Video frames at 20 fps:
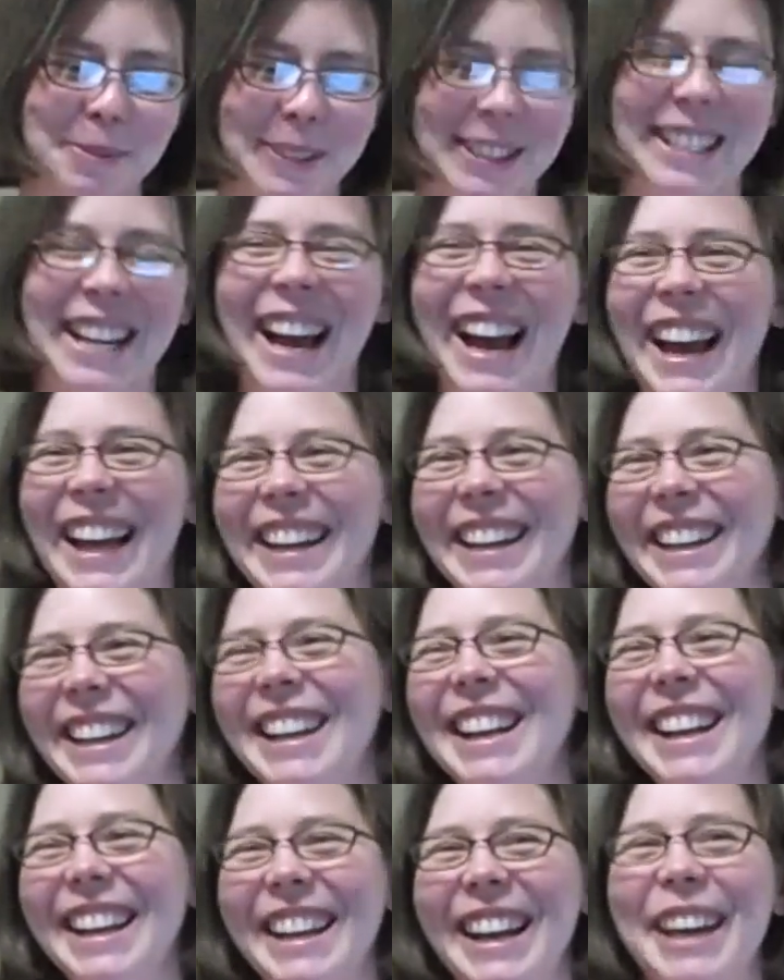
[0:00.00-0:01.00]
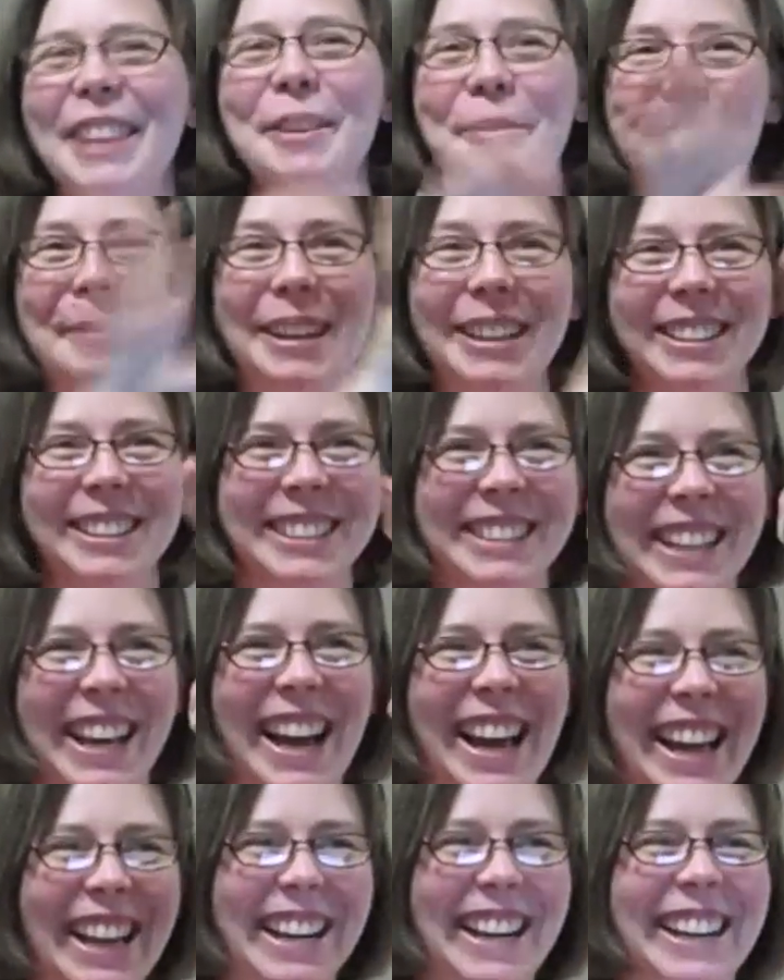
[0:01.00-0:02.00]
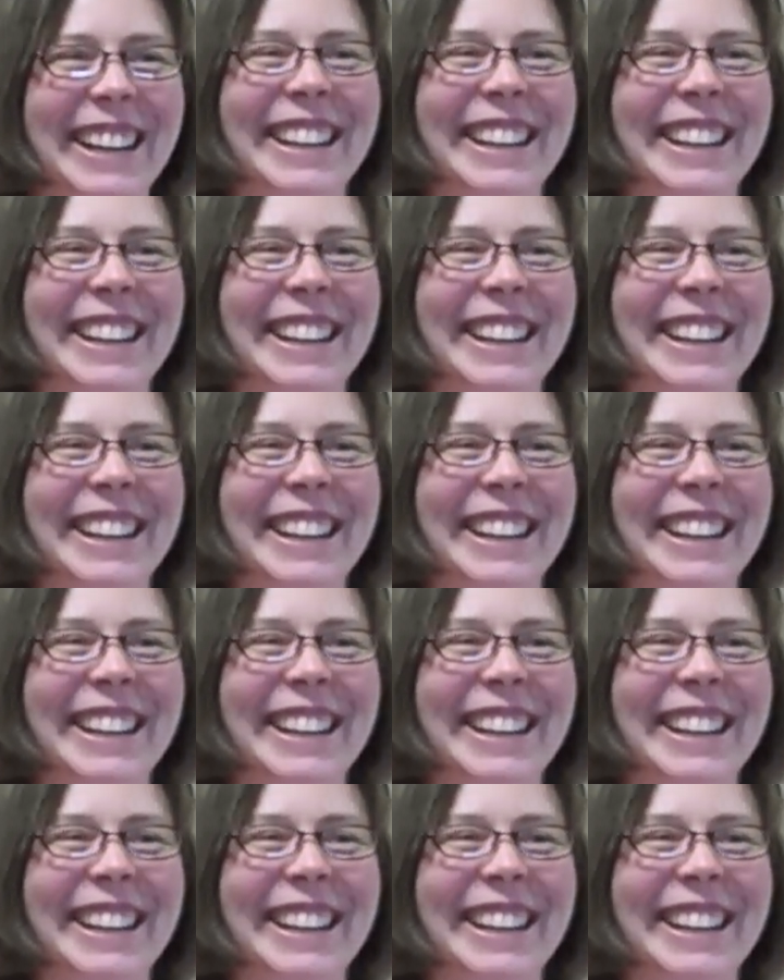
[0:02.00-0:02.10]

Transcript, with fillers: the top and the middle side.